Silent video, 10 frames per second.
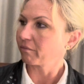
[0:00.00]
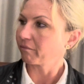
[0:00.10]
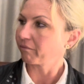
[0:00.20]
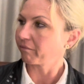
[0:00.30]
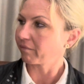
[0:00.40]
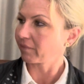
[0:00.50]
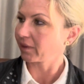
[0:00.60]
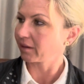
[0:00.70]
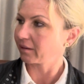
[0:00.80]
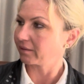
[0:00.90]

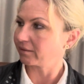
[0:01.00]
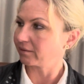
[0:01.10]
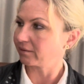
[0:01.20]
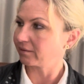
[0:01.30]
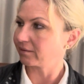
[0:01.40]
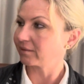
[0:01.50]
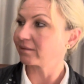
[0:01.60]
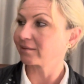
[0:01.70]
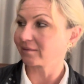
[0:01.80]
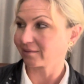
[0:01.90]

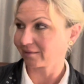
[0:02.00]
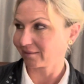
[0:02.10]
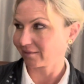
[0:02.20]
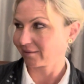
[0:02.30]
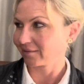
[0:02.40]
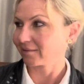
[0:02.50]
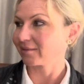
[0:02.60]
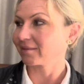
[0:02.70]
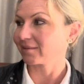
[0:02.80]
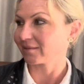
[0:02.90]

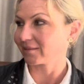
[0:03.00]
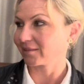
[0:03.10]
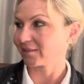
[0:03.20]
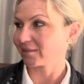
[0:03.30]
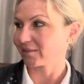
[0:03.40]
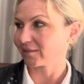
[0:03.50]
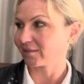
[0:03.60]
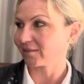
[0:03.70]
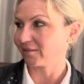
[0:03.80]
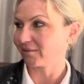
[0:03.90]

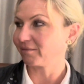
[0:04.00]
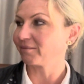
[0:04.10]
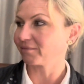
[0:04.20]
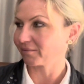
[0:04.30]
[no speech]